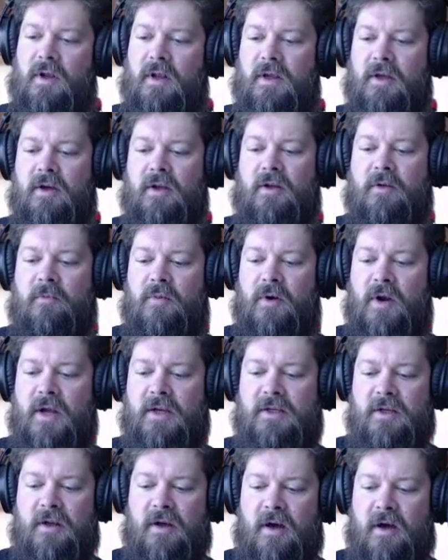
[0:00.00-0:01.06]

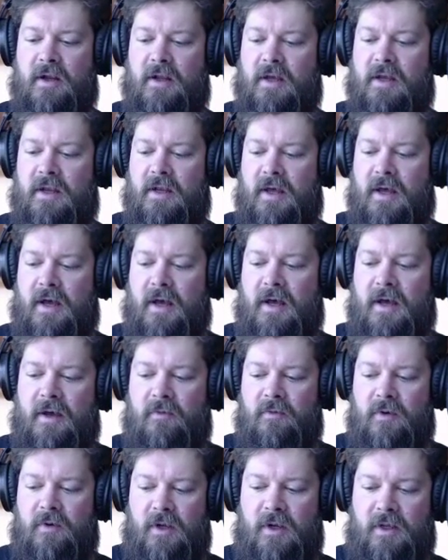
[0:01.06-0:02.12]
compression on it,
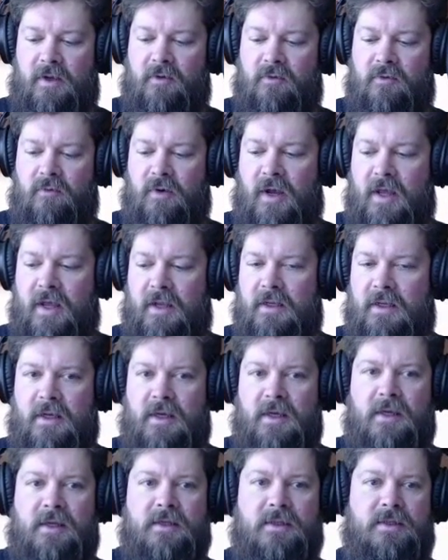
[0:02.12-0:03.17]
really great
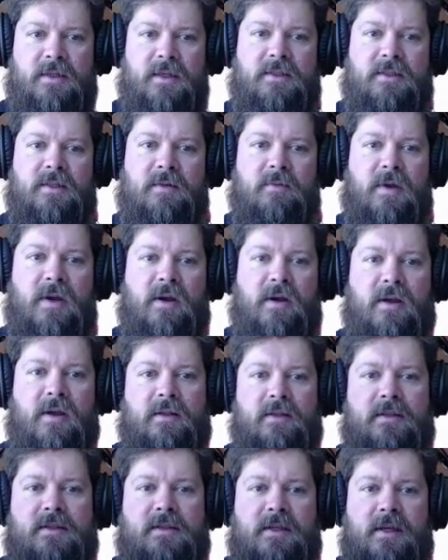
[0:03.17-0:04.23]
system here. You
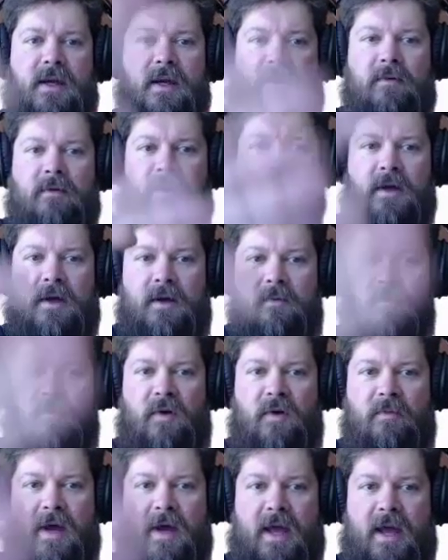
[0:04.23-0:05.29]
can see I can
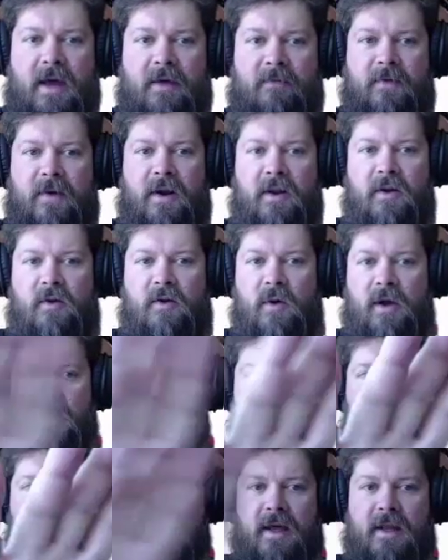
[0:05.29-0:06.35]
move my hand fairly
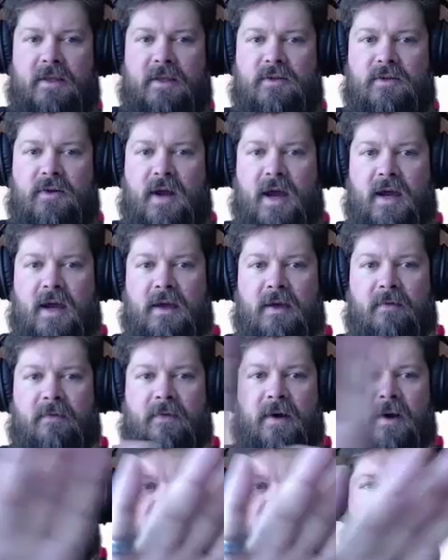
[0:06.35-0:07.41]
quickly, and it's tracking it
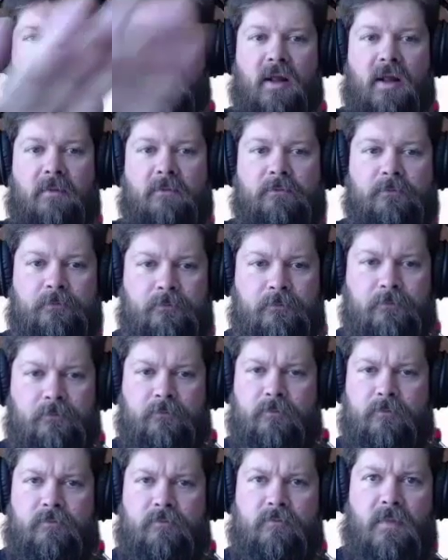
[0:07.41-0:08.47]
fairly well.
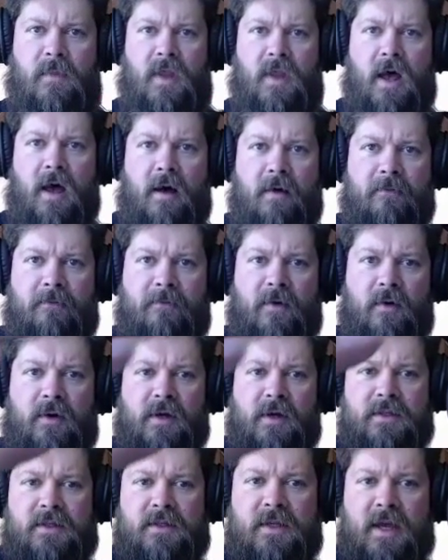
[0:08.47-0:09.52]
Focus,